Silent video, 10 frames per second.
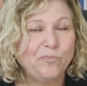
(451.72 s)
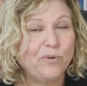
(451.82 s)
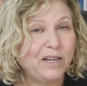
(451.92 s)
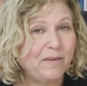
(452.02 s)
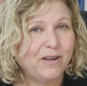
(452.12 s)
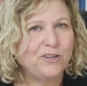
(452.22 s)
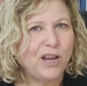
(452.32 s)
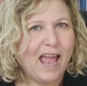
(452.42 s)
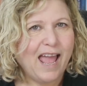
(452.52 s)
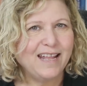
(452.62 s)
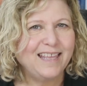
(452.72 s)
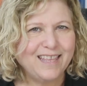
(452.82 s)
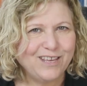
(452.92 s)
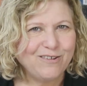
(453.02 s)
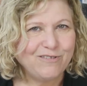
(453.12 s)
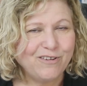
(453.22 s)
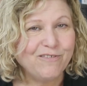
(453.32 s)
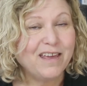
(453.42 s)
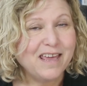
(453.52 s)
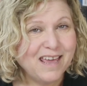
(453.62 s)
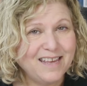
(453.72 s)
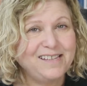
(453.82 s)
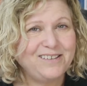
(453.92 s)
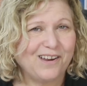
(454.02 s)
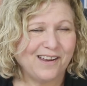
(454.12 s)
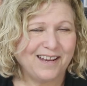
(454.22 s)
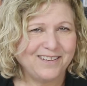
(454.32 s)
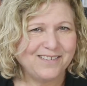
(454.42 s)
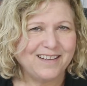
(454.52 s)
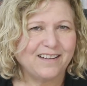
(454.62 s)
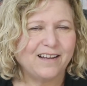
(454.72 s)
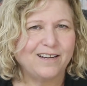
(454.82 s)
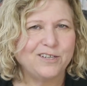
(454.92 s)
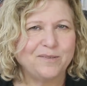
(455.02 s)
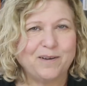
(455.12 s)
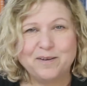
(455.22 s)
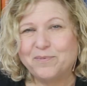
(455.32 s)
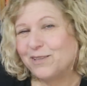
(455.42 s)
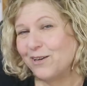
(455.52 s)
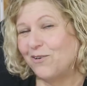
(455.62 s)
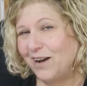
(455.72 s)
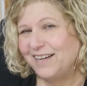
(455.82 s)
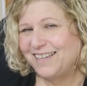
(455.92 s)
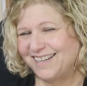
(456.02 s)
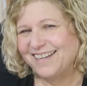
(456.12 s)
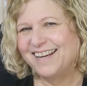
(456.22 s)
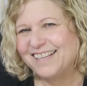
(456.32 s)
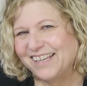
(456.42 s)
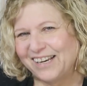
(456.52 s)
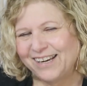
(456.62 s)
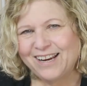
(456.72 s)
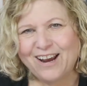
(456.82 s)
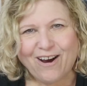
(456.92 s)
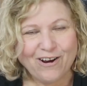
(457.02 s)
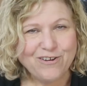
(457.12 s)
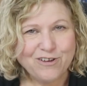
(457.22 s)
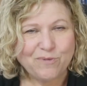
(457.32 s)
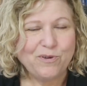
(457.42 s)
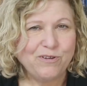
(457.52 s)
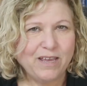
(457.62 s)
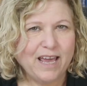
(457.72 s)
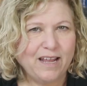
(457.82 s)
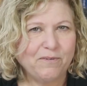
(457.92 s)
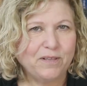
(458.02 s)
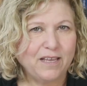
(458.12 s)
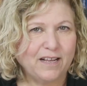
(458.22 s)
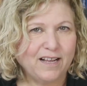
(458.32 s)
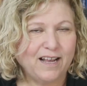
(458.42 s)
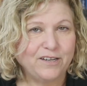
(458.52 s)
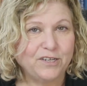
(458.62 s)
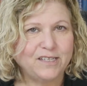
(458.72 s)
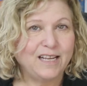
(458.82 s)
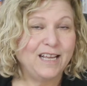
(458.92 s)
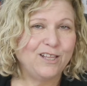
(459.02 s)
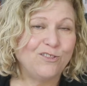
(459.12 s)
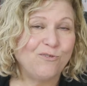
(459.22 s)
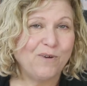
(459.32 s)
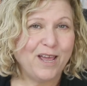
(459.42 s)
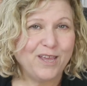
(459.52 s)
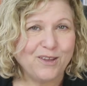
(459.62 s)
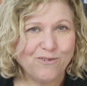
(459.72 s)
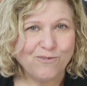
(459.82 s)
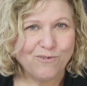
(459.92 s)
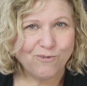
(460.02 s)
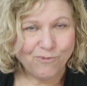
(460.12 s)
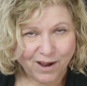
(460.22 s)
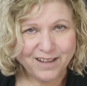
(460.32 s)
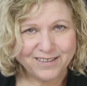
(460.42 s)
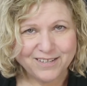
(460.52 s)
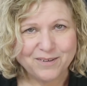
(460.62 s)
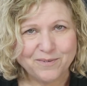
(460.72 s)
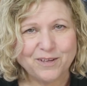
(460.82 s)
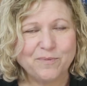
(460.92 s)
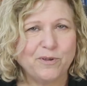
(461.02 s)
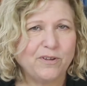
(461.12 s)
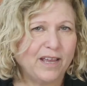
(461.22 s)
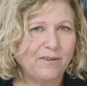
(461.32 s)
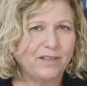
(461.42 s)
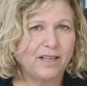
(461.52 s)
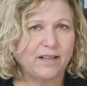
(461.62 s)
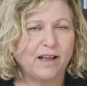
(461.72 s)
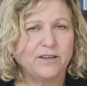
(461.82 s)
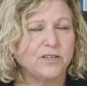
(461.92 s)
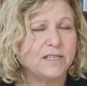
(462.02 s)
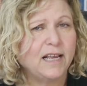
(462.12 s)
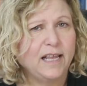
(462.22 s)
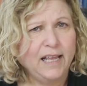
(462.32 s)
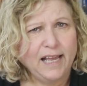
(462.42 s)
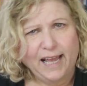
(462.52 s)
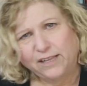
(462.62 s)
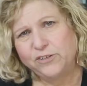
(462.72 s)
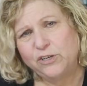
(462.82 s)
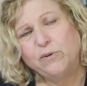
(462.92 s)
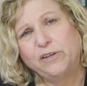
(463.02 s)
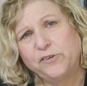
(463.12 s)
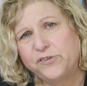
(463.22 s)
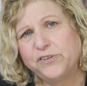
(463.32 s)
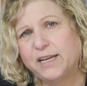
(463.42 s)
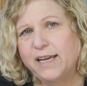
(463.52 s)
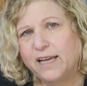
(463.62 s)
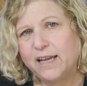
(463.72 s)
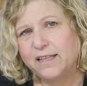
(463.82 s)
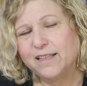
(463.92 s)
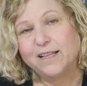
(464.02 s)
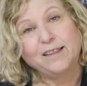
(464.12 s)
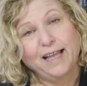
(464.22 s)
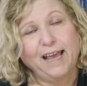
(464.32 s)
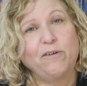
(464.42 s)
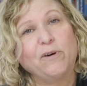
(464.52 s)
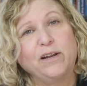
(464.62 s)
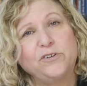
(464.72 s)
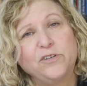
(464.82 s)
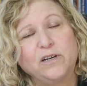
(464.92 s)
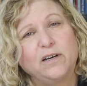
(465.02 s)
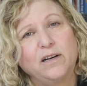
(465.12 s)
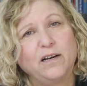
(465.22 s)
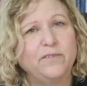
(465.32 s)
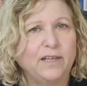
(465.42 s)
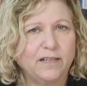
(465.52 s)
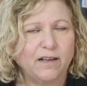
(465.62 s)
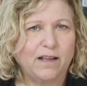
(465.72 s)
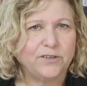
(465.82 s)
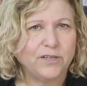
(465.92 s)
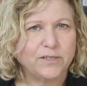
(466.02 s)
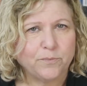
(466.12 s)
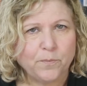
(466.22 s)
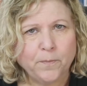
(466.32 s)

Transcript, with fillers: pretty much anything you do is talking to the unconscious mind. But the question is, are you communicating with the unconscious in the way you want to communicate with the unconscious? And do you understand the language of the unconscious?